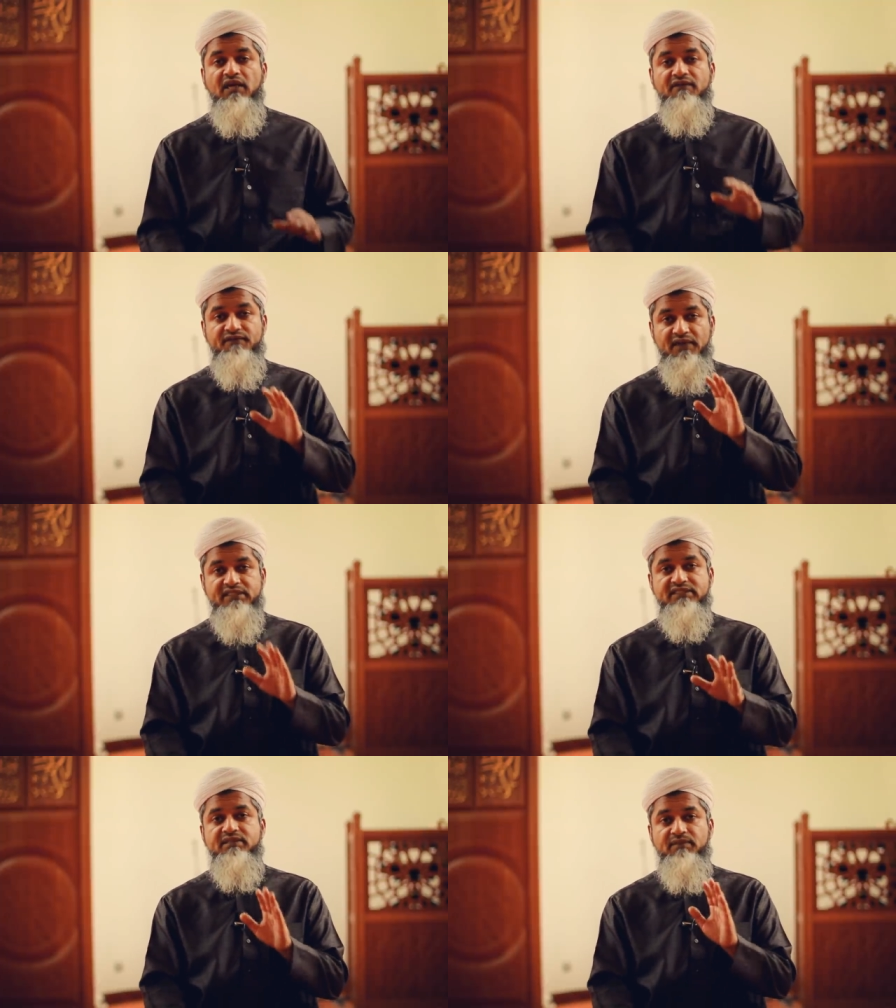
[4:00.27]

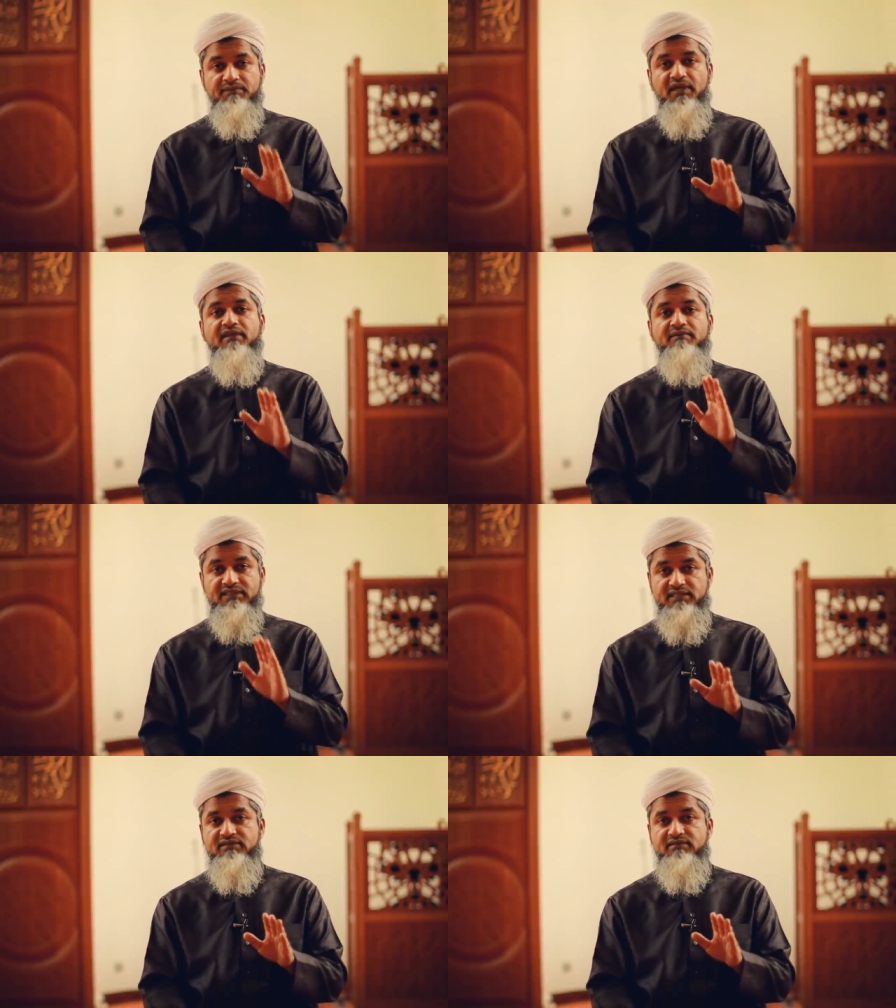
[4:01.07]
Firstly, my brother, my
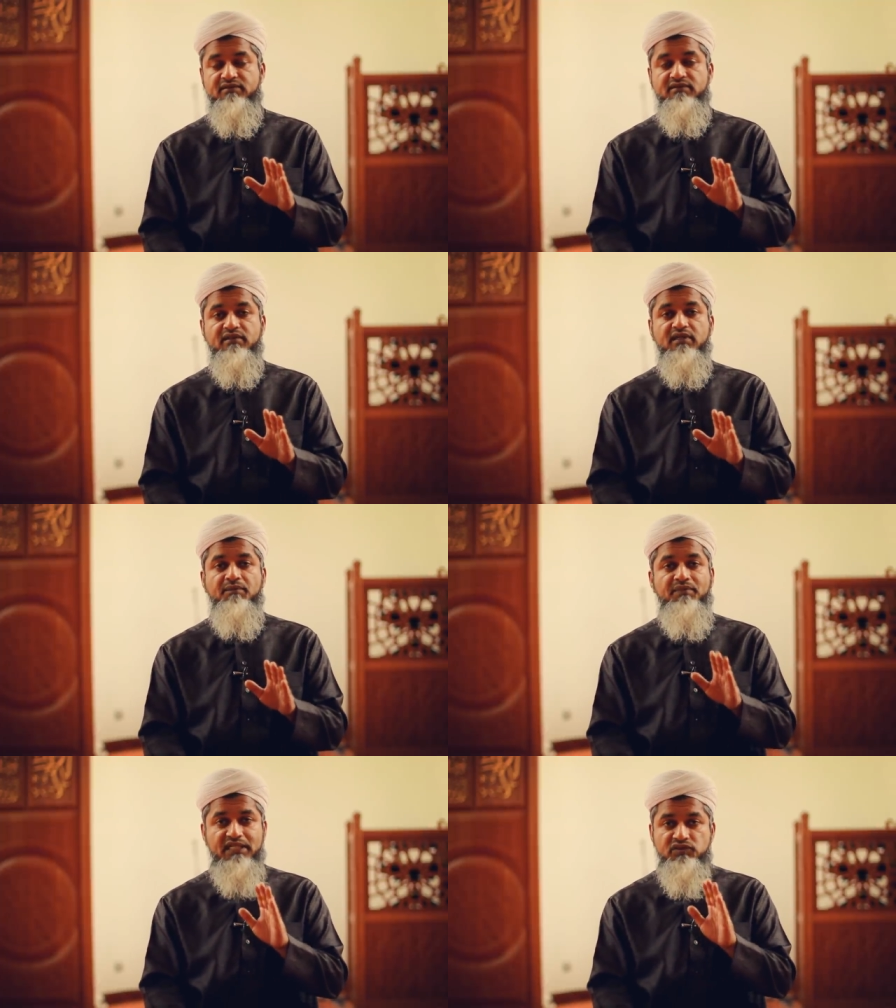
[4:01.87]
sister,
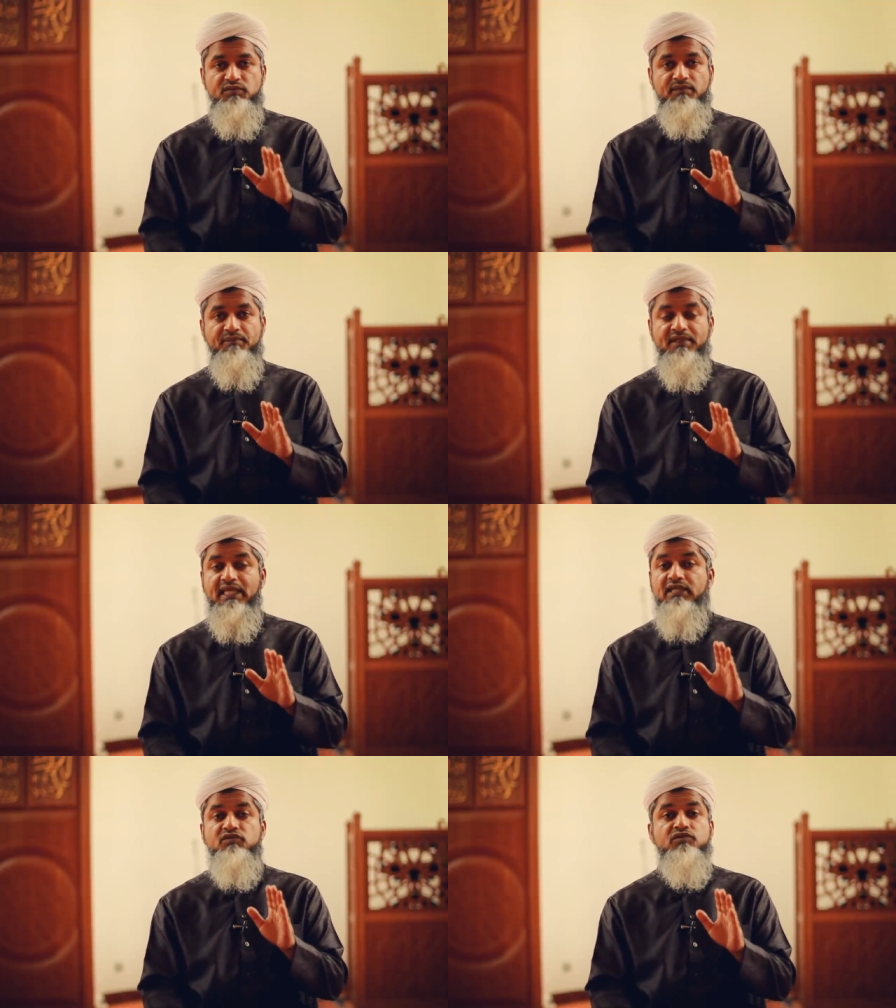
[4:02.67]
please remember
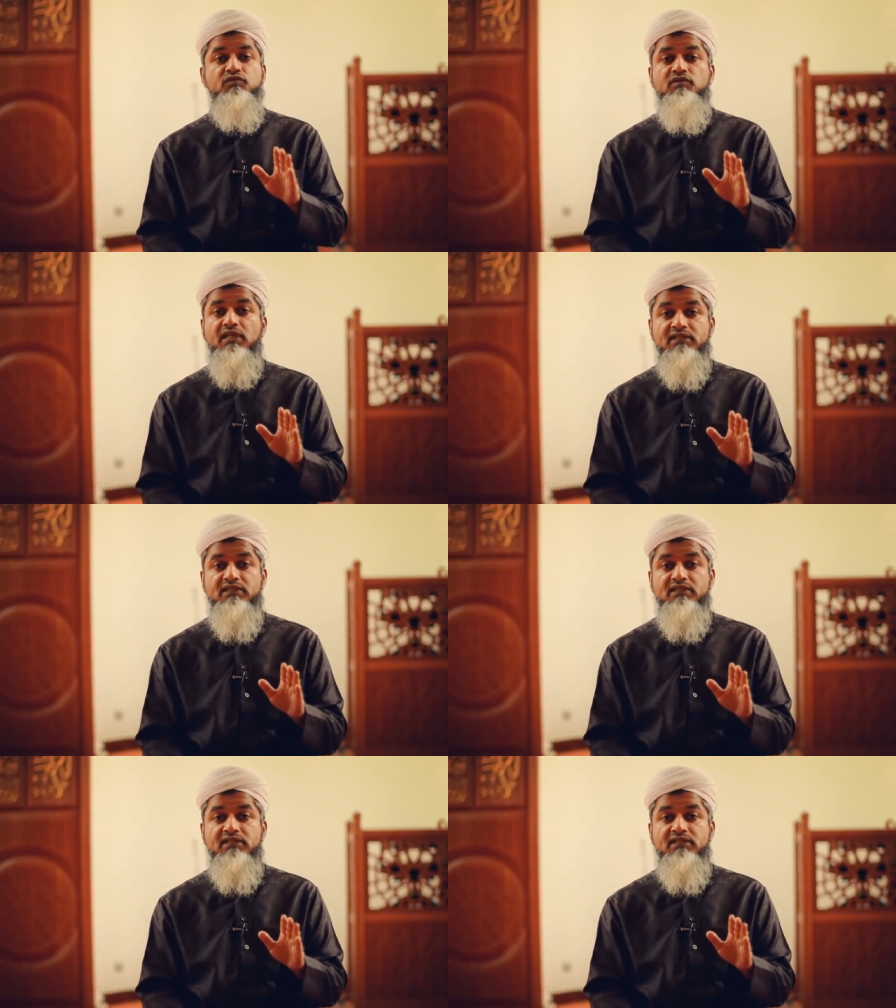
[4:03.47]
that in Rasulullah